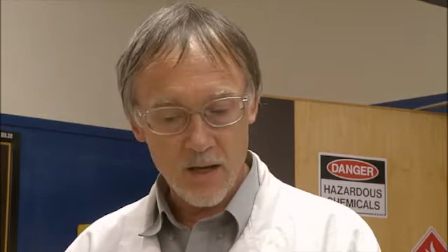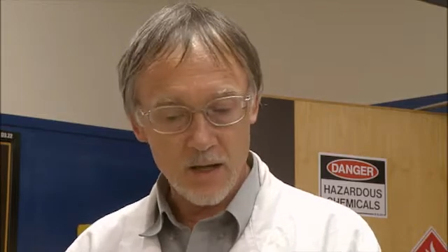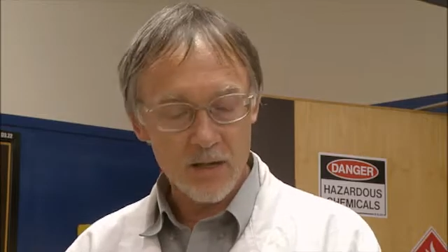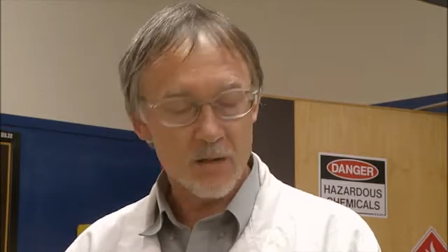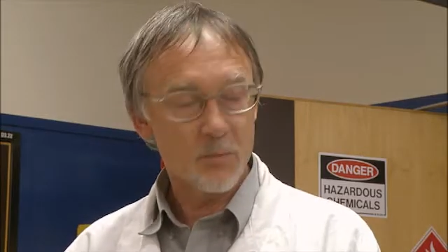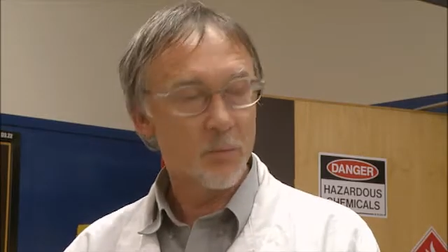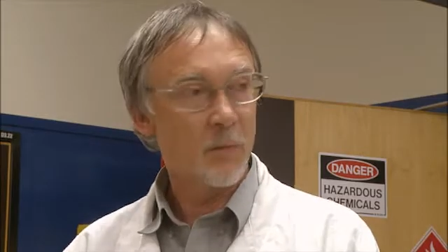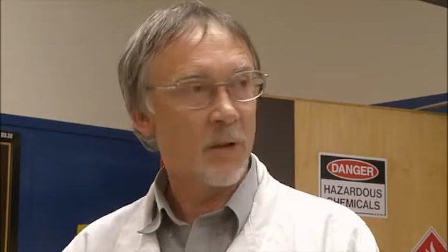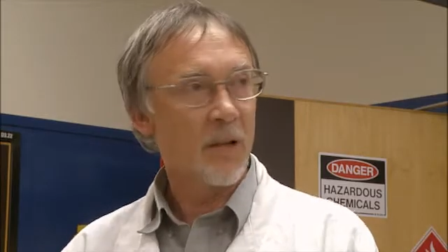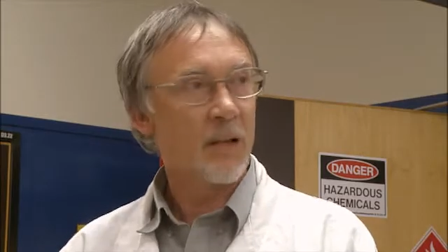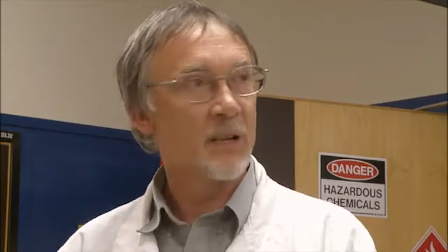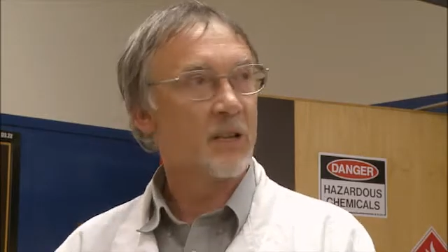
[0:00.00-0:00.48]
its
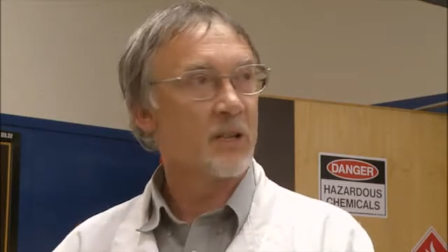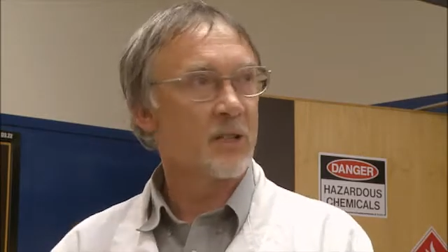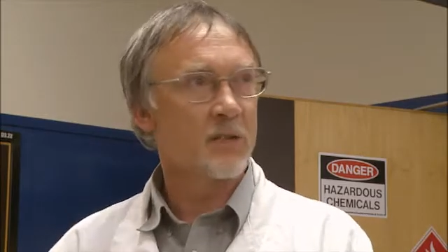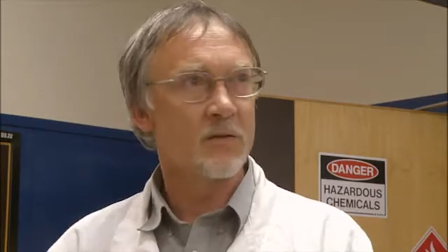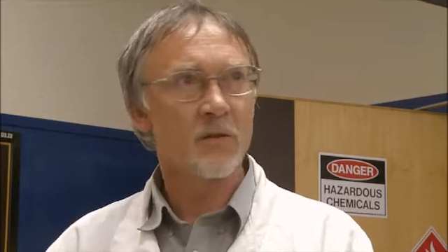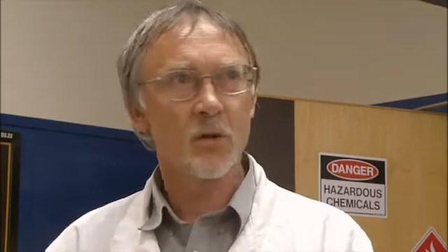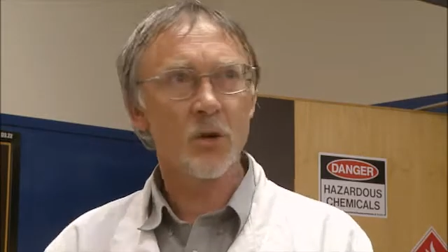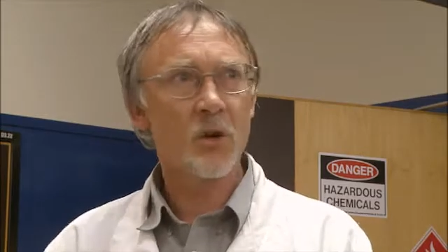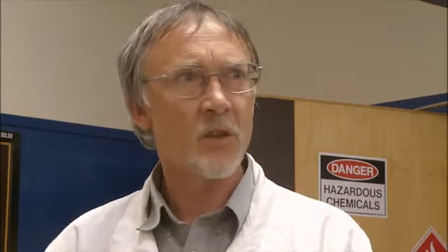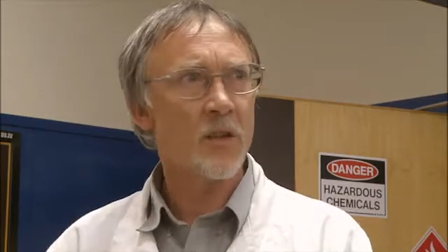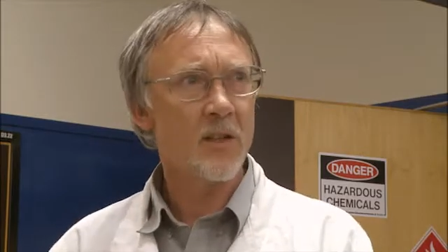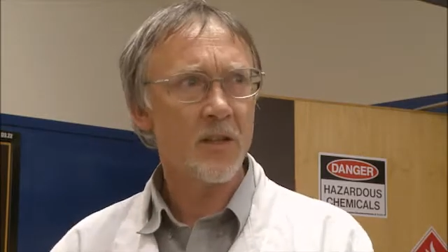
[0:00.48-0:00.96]
blood is
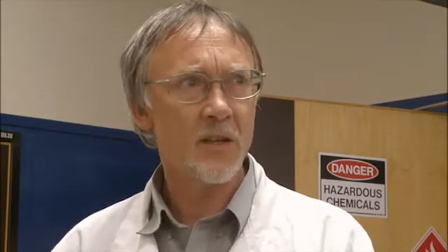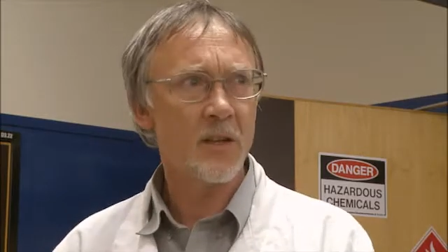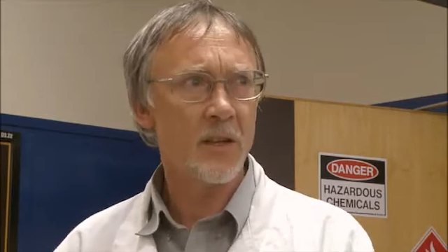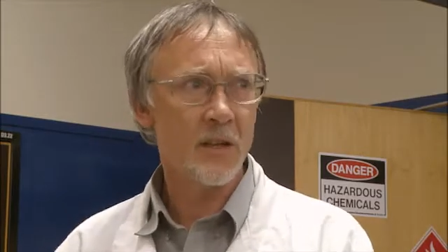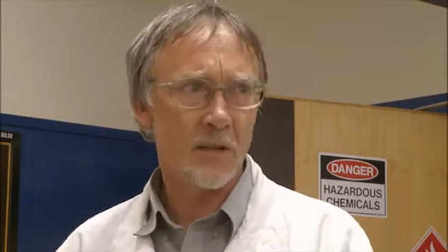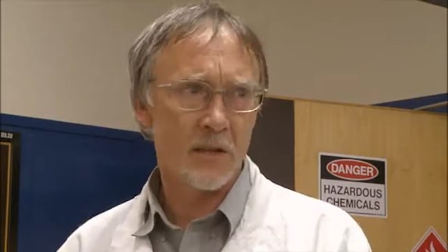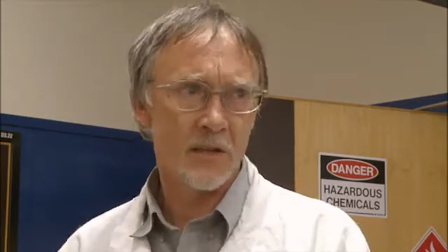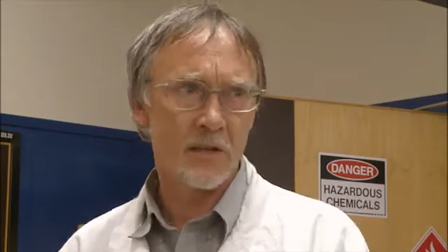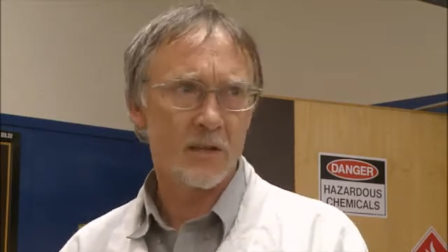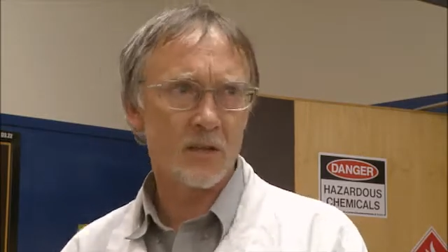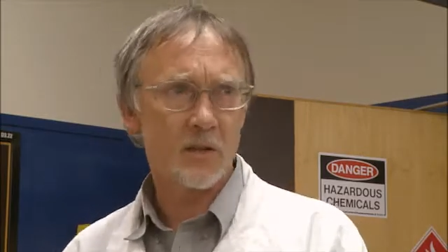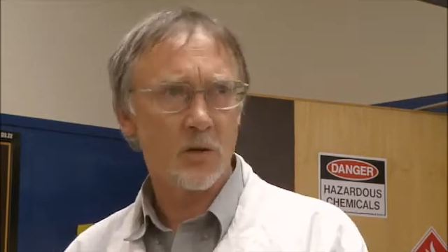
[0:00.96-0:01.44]
very
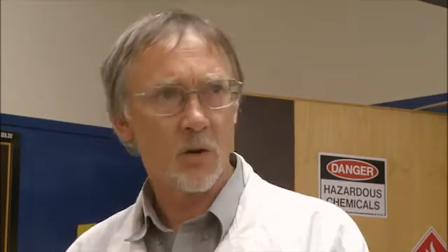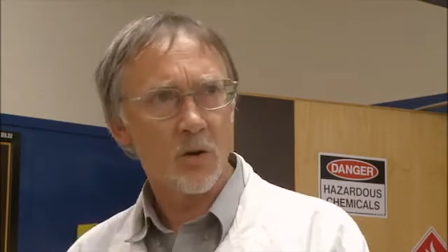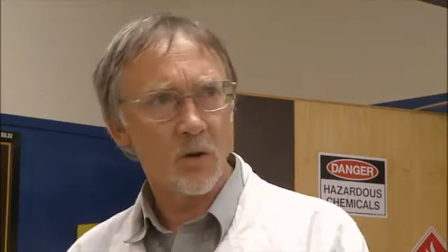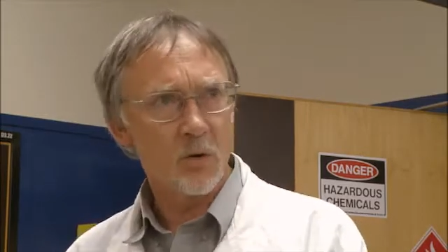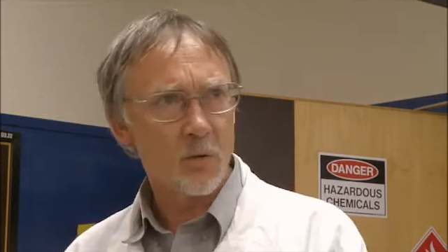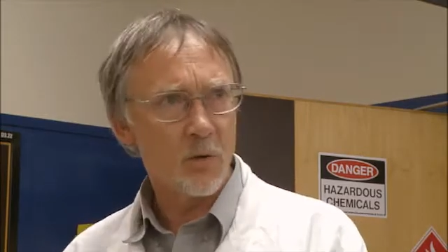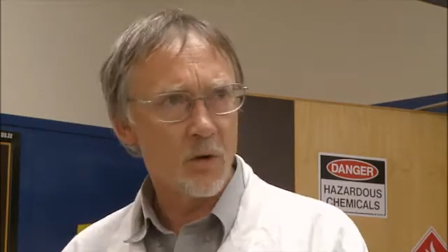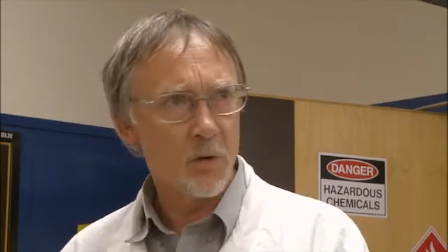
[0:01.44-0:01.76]
thin, so it,